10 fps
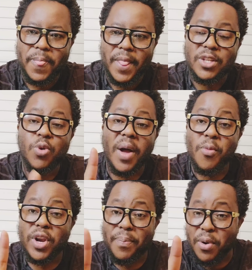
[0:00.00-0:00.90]
So I'm
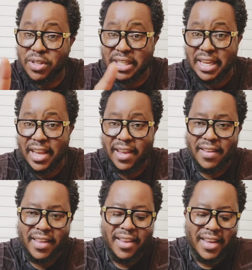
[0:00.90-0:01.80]
going to pause it here.
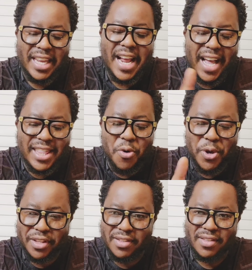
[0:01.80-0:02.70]
In other
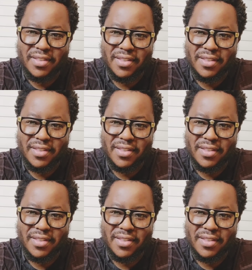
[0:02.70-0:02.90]
words,